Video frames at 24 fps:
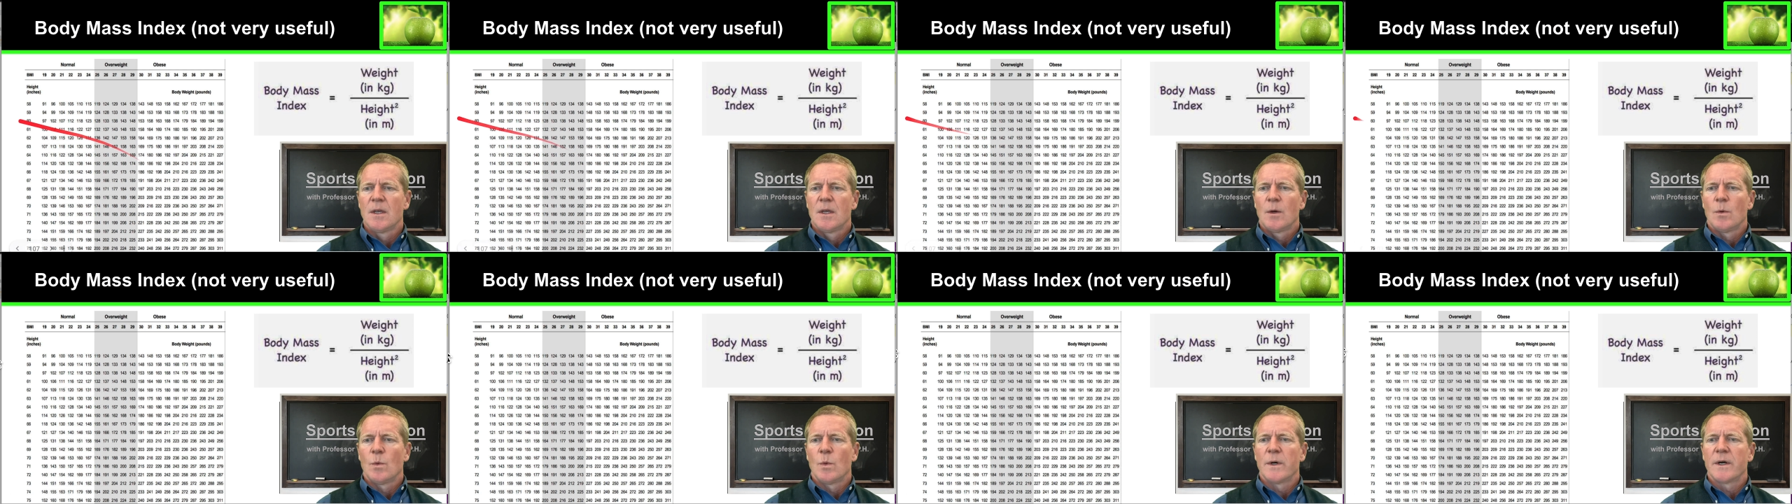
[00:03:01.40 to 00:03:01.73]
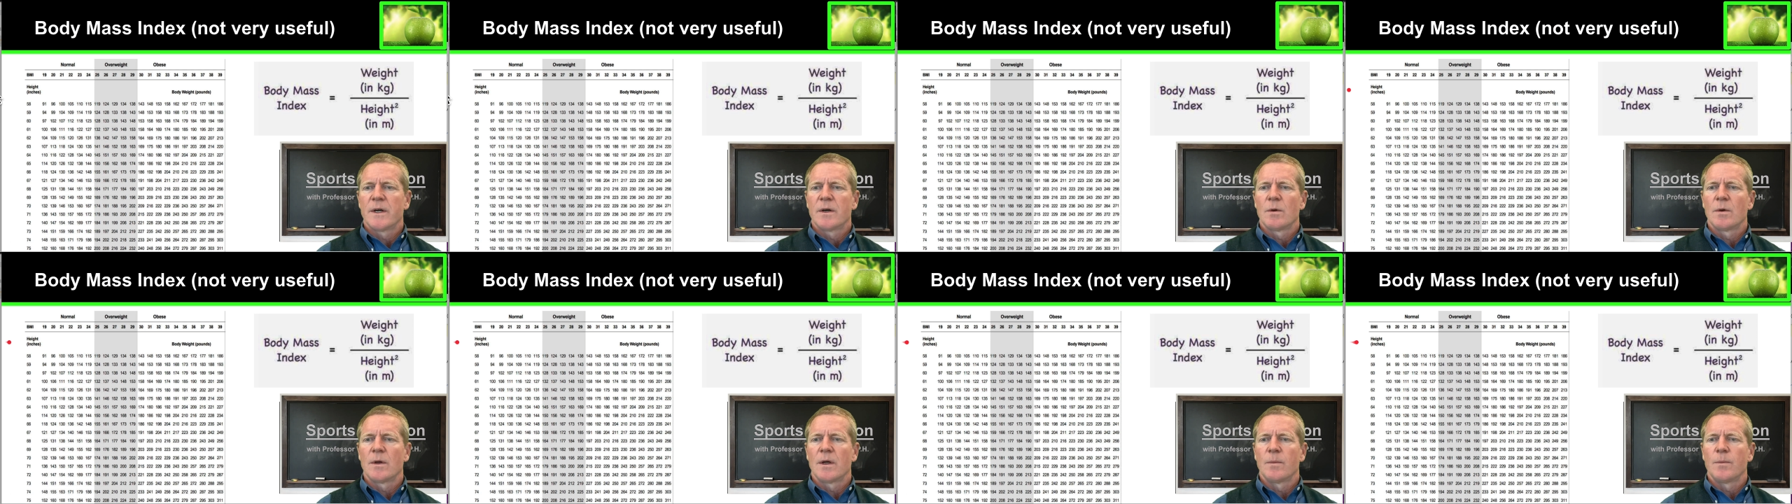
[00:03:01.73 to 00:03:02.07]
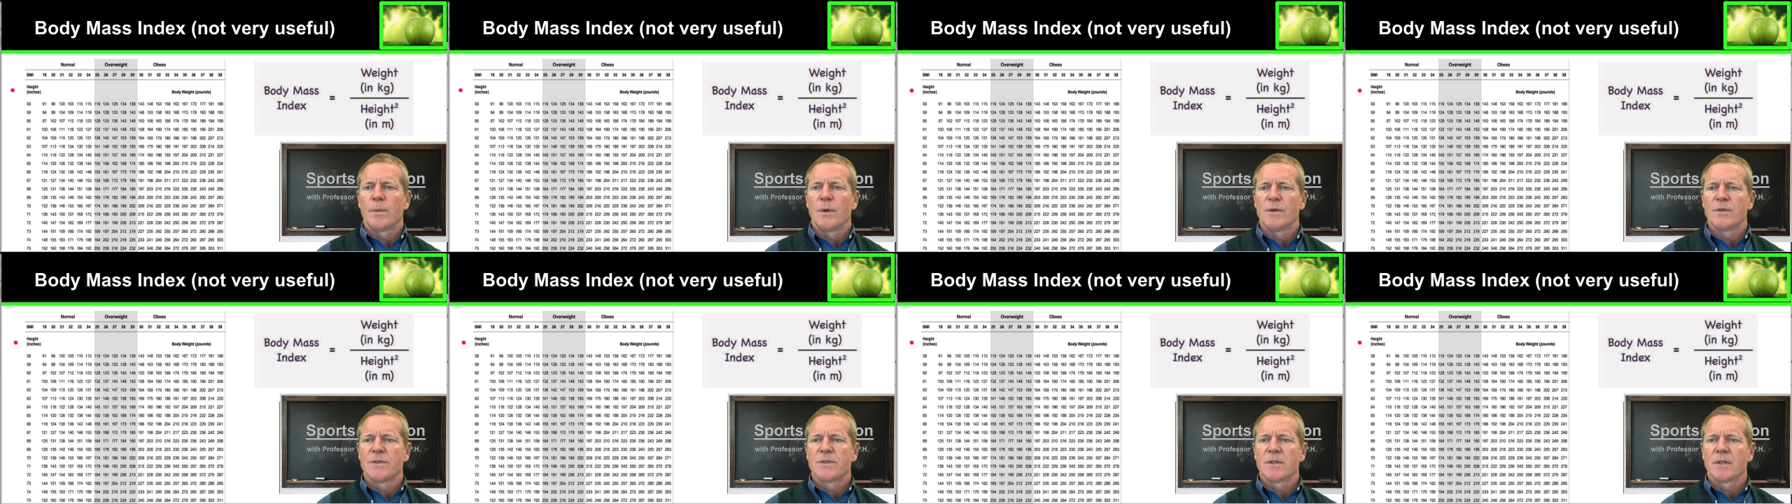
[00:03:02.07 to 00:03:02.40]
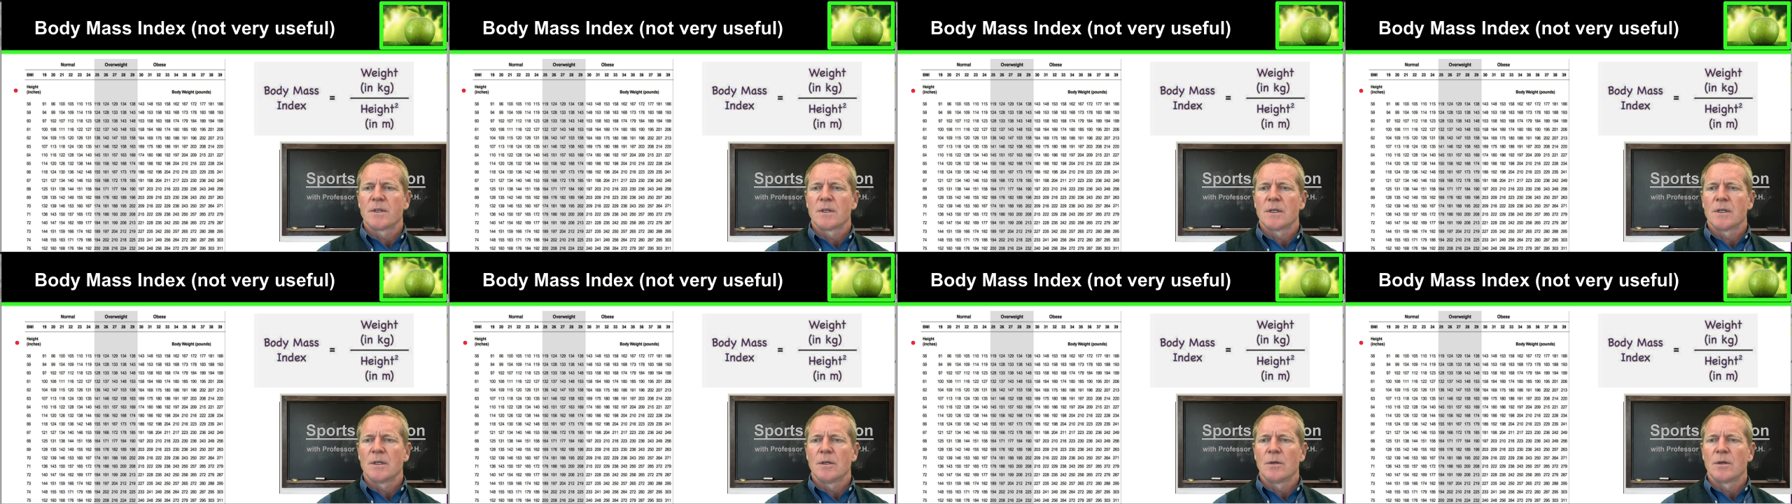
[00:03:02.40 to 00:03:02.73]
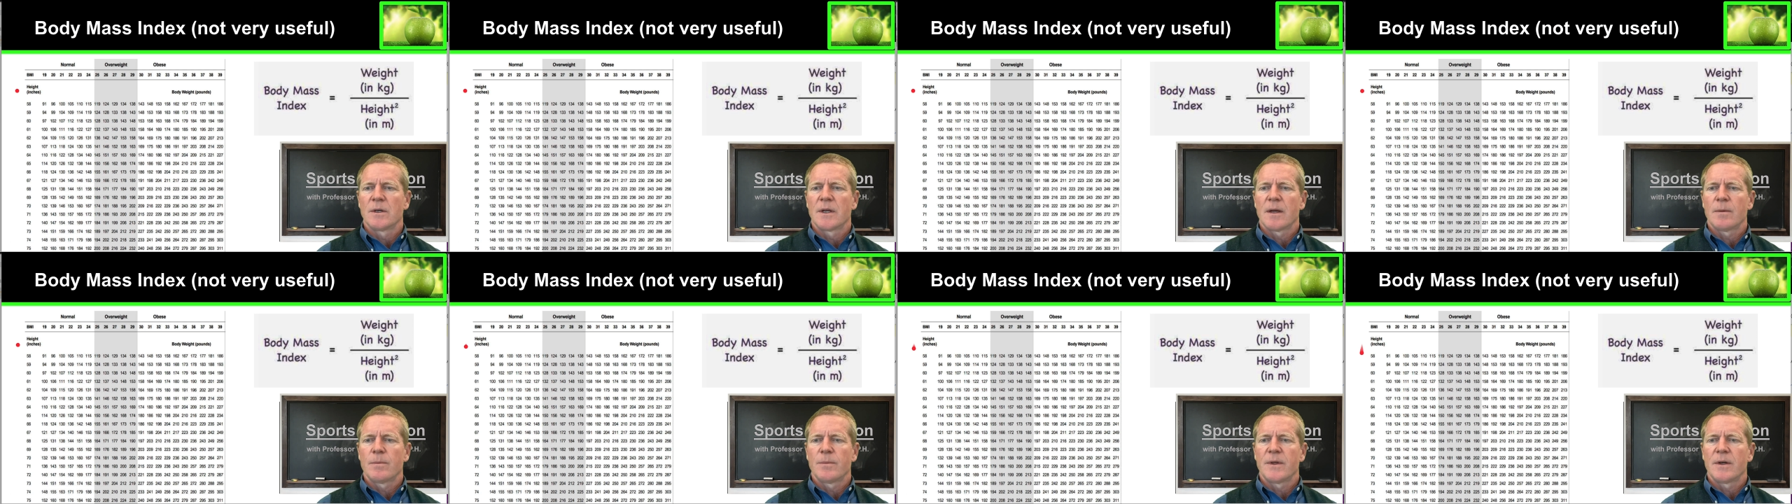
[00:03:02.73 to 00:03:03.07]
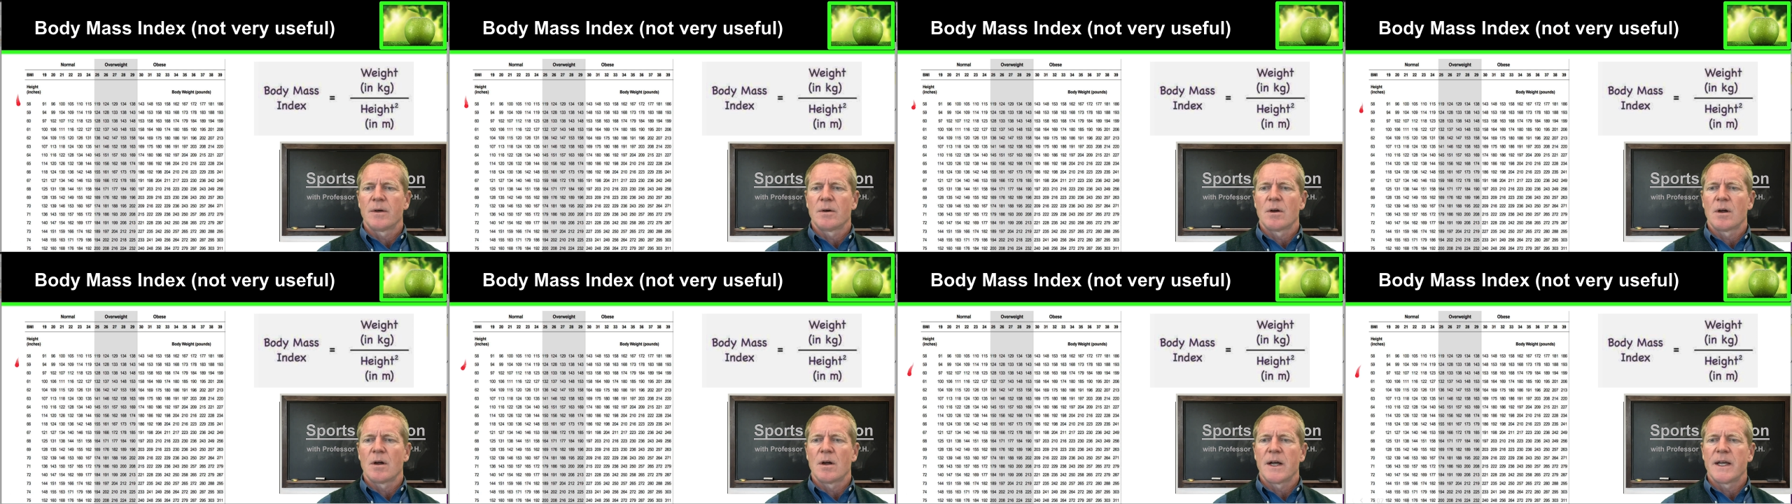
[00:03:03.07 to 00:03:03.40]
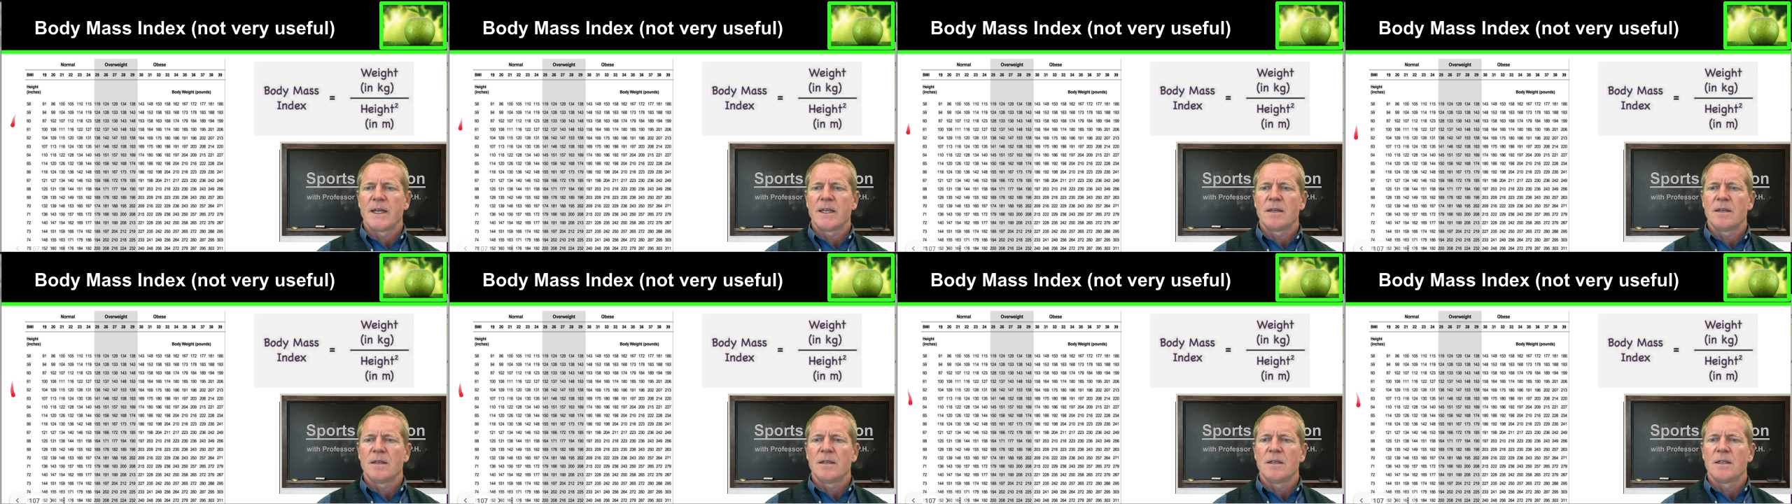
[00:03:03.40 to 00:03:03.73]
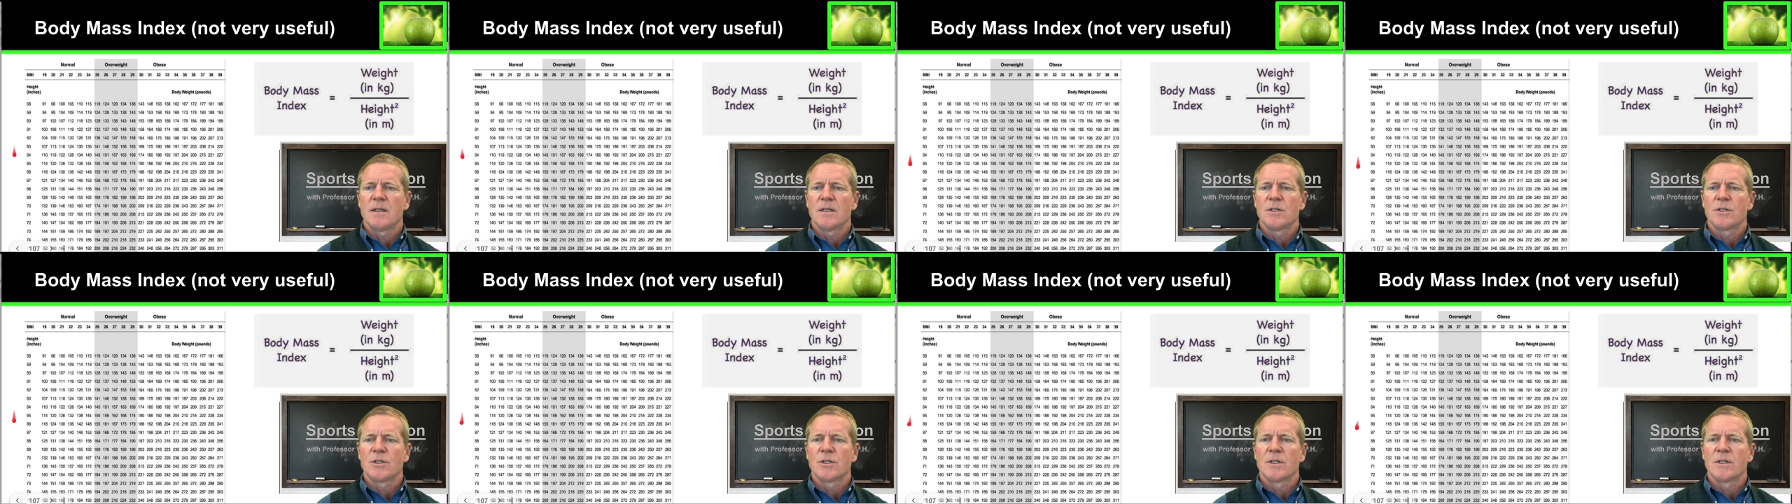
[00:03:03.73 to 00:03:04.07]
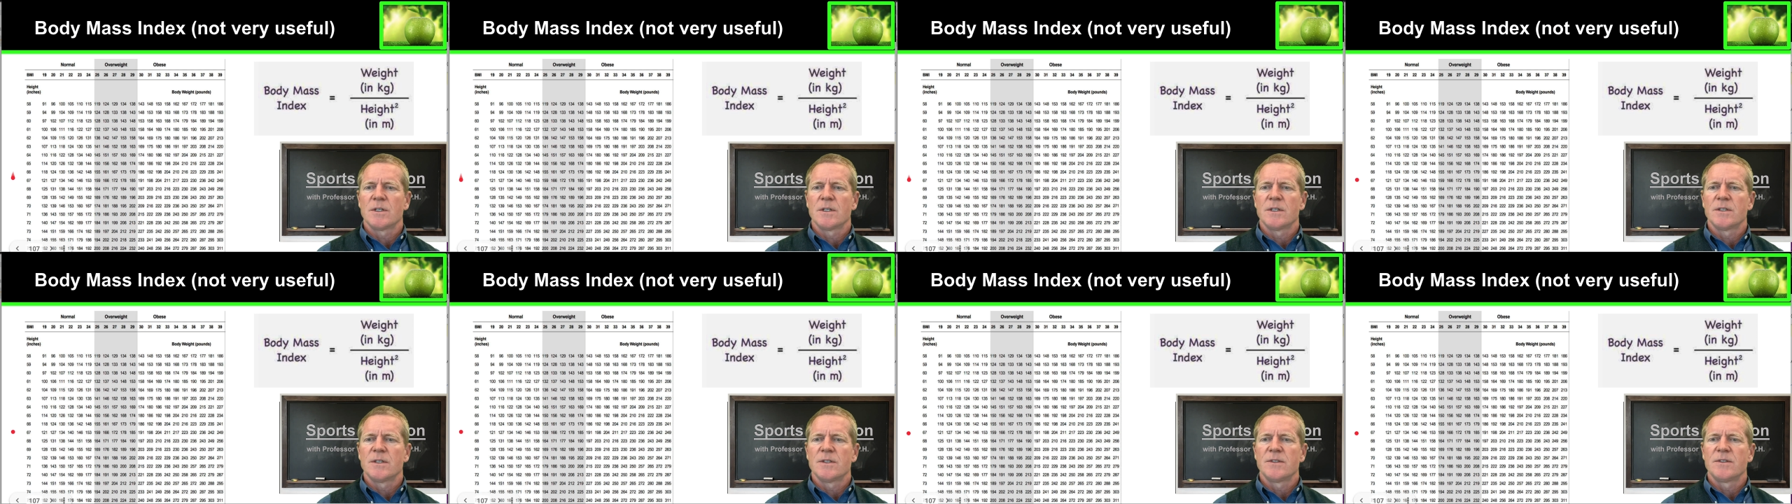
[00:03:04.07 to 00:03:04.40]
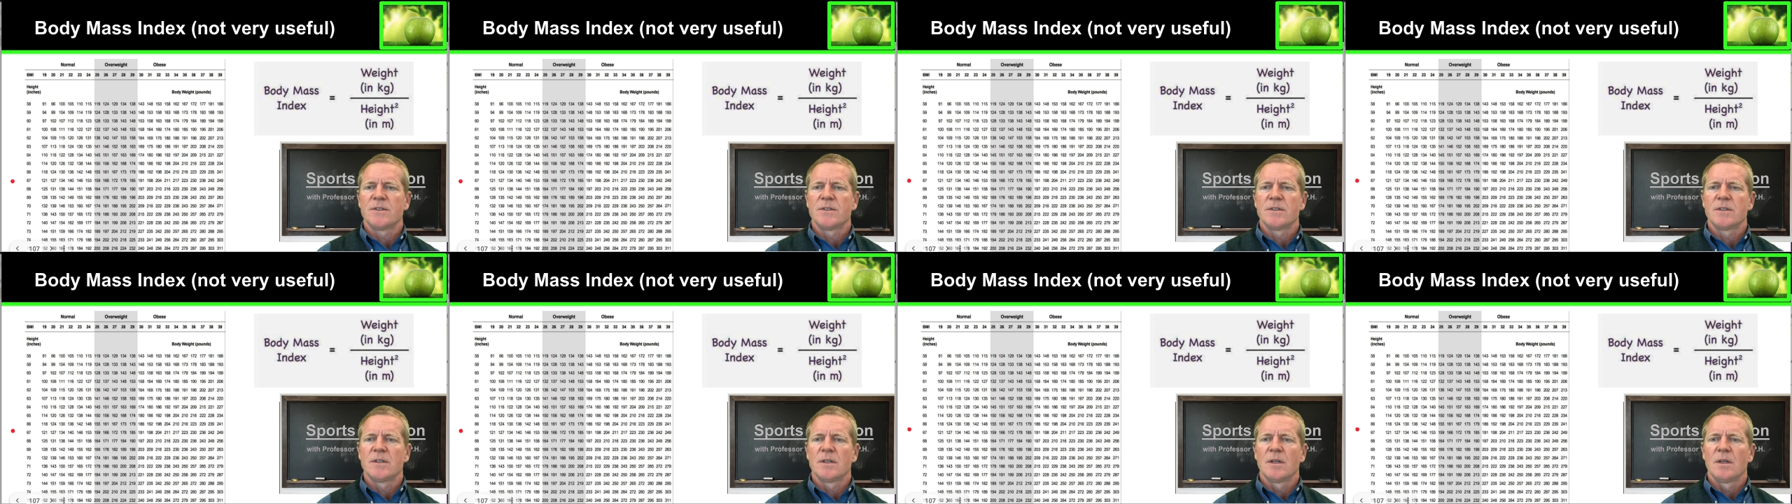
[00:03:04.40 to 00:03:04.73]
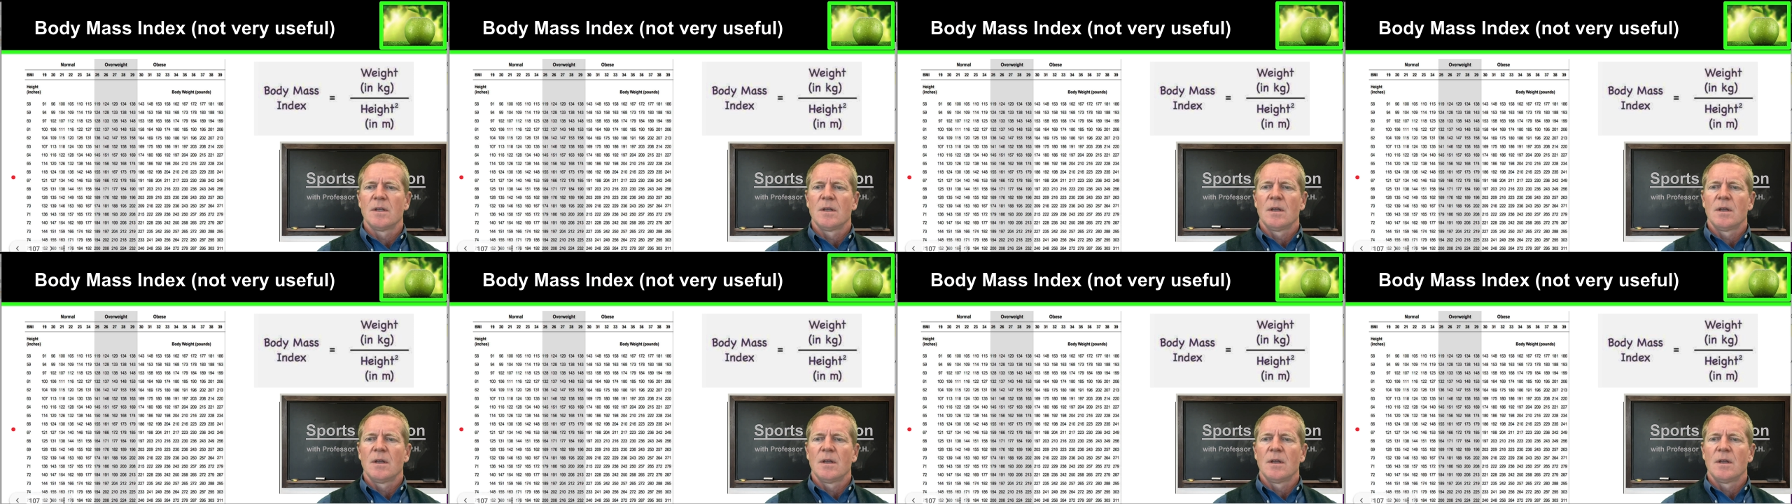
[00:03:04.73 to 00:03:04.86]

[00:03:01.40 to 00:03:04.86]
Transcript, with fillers: where a person can look up their height in inches